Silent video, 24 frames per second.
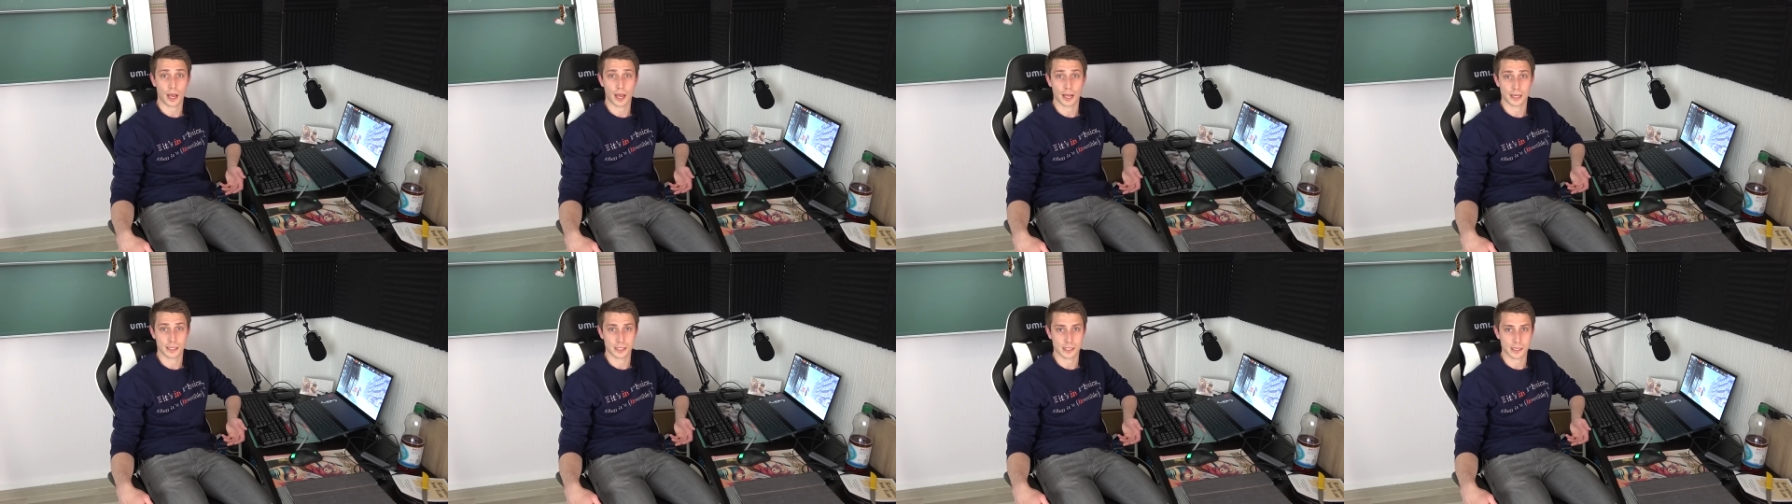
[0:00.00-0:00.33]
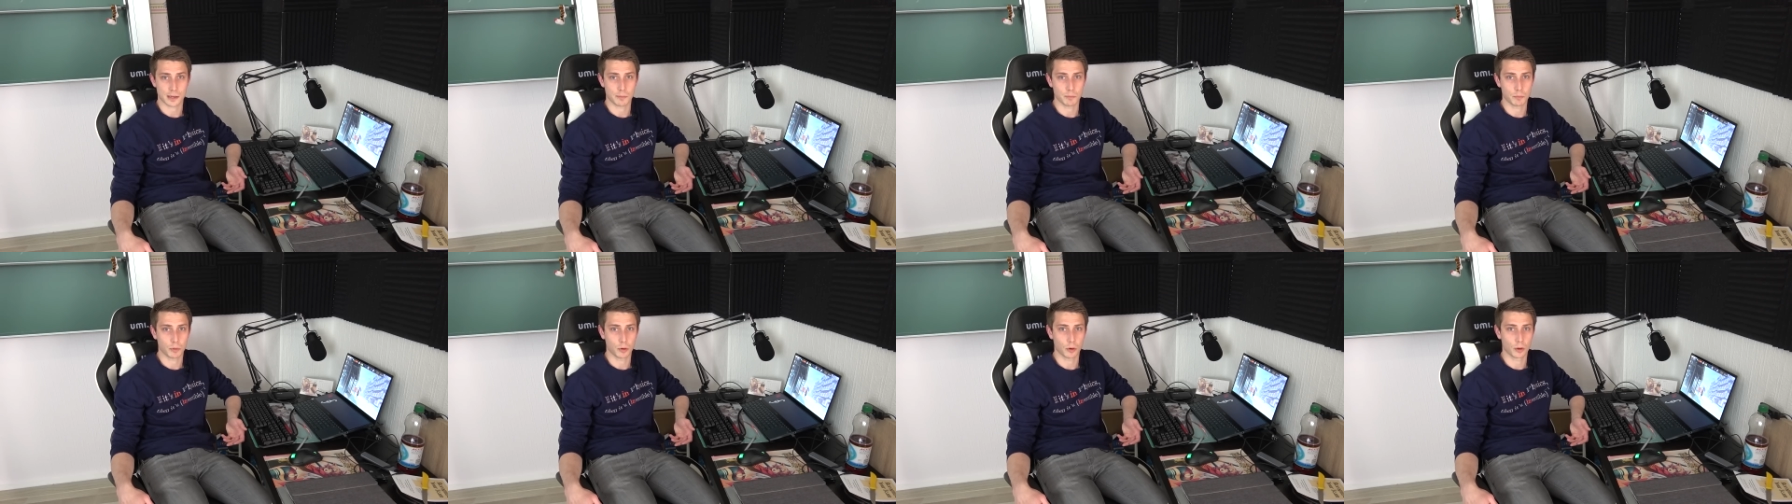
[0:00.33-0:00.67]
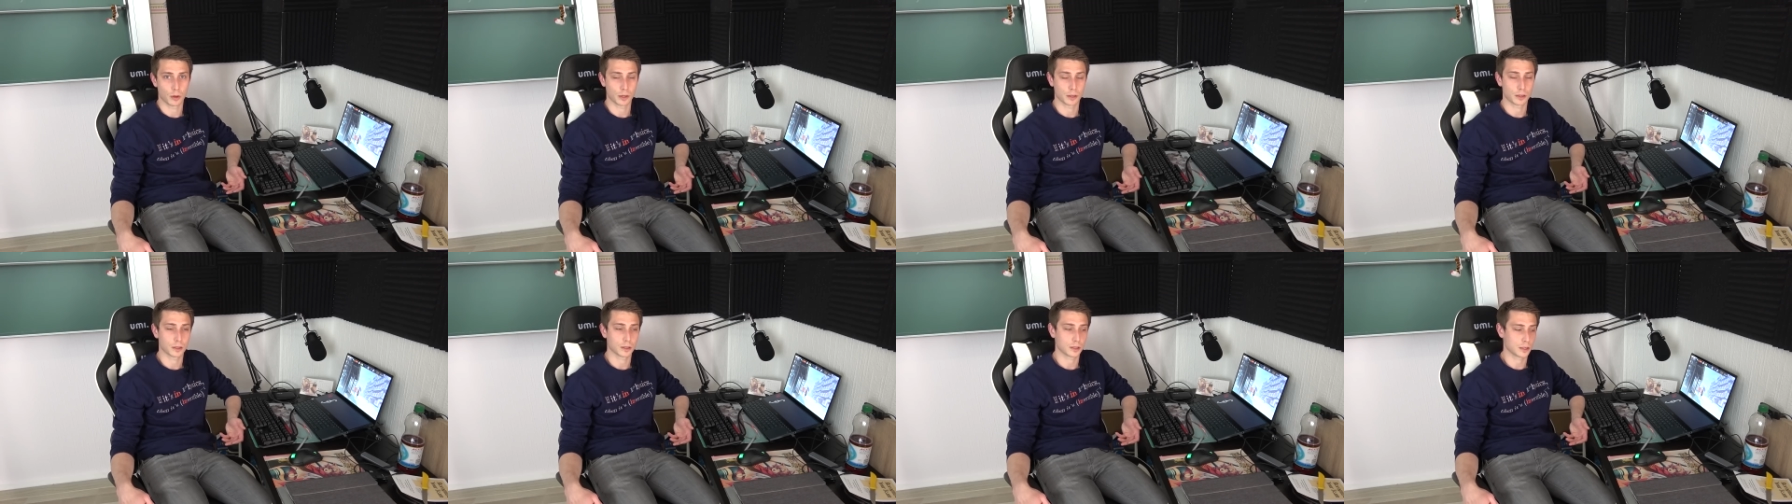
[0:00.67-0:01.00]
At some
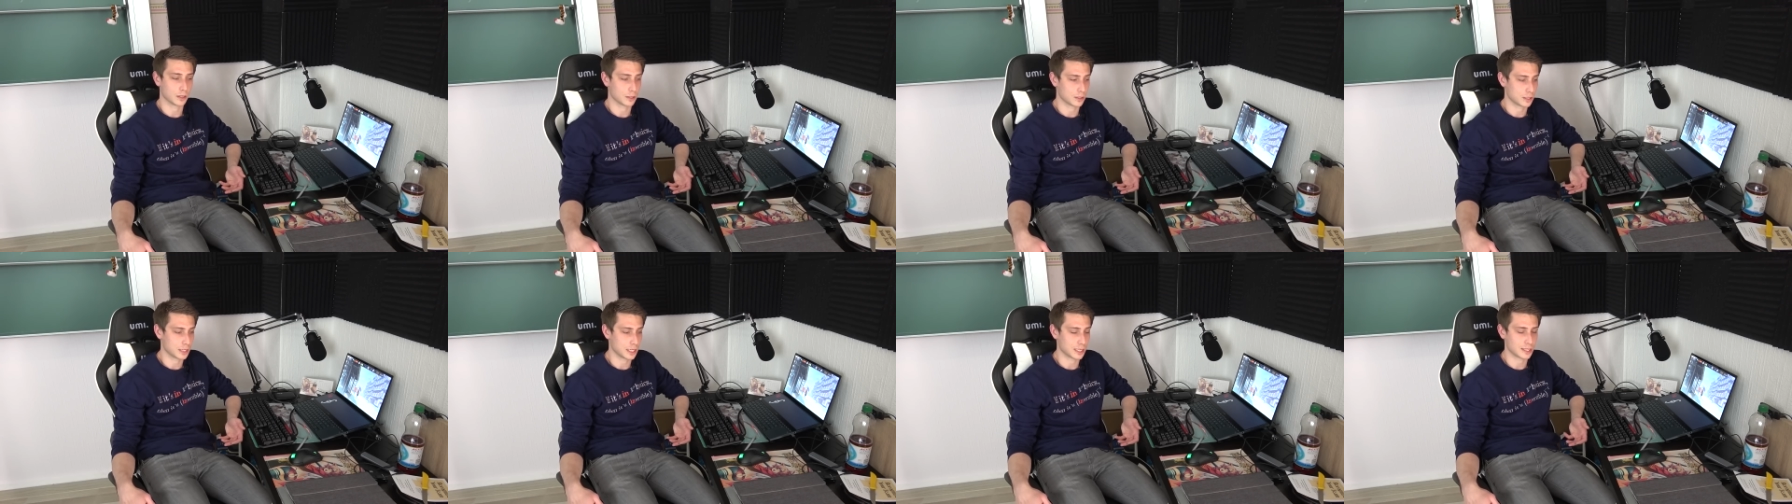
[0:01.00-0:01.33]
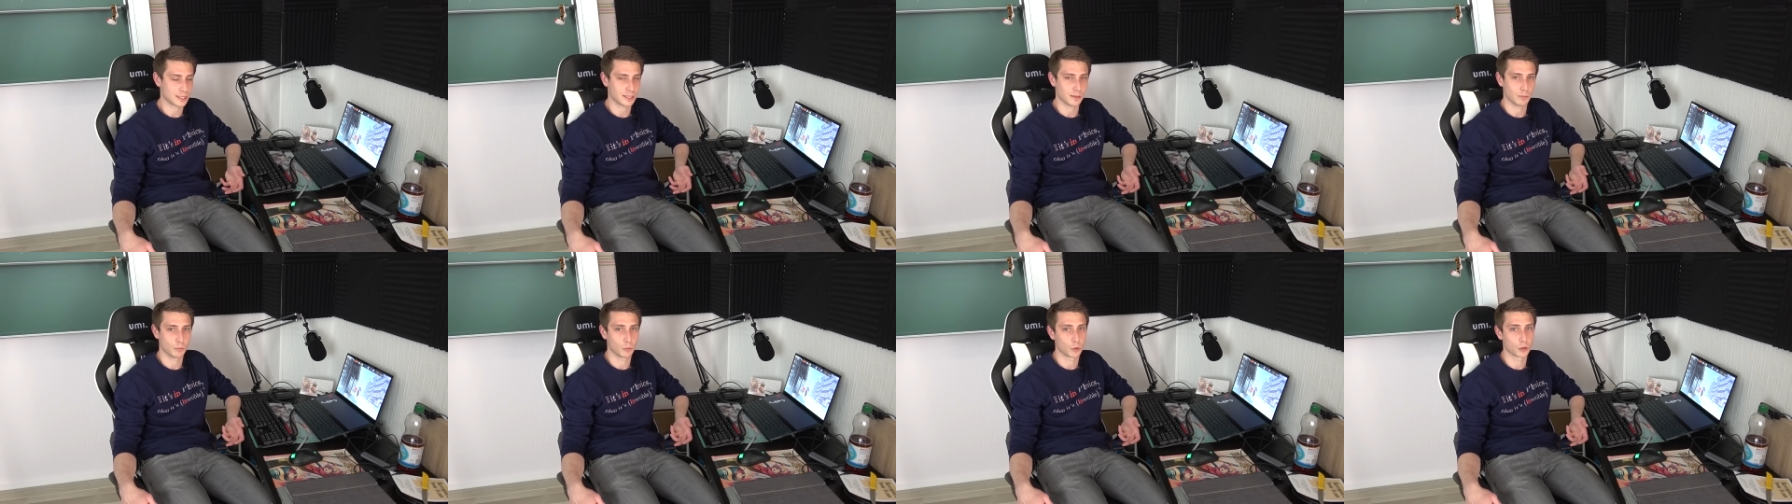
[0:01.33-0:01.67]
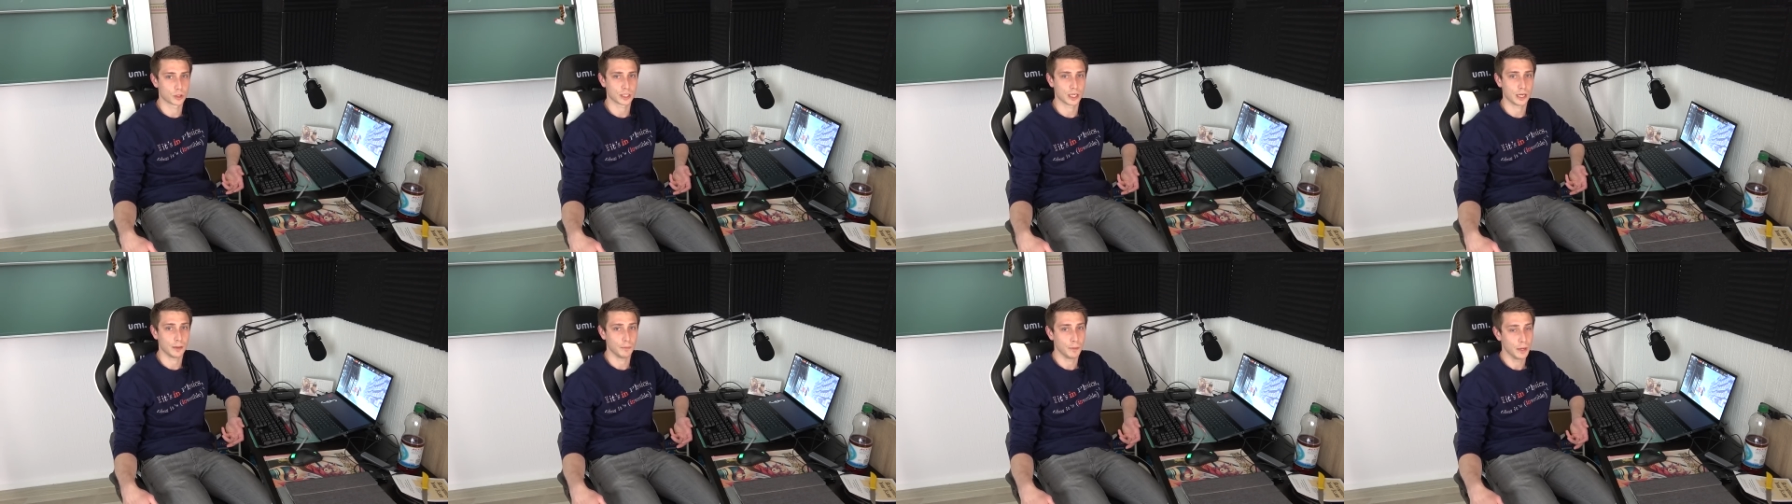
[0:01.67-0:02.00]
point, gotta take some
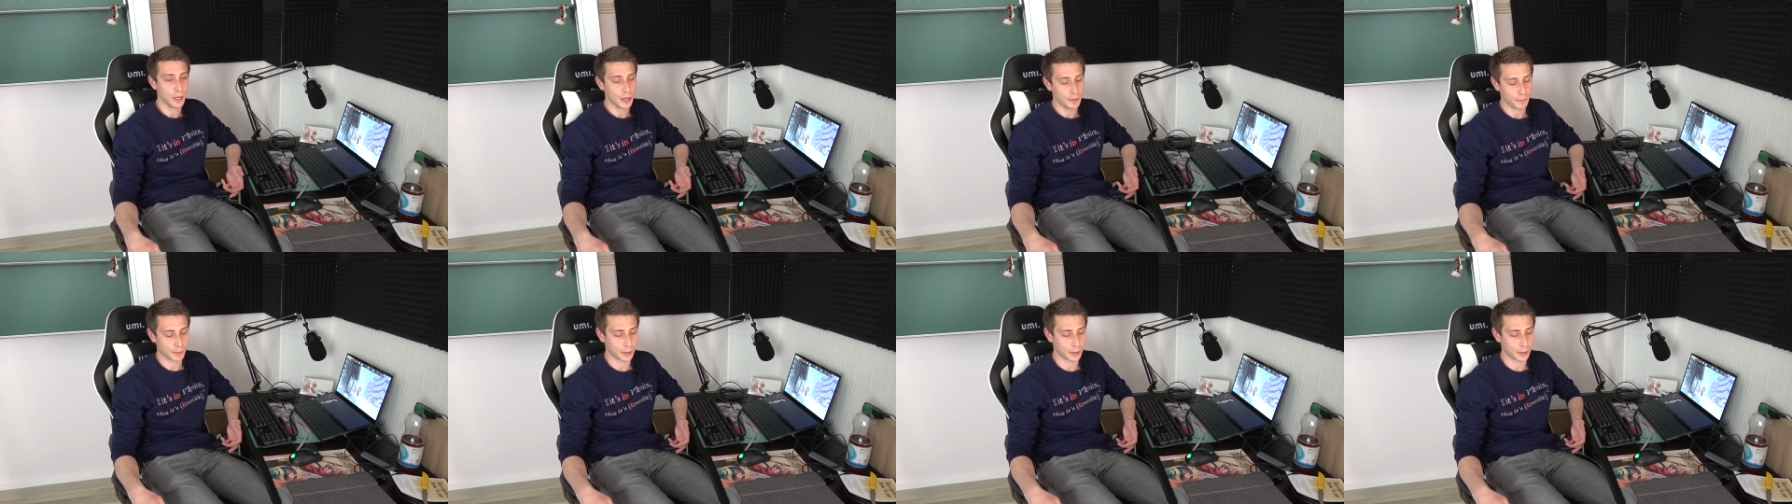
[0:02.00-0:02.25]
more time,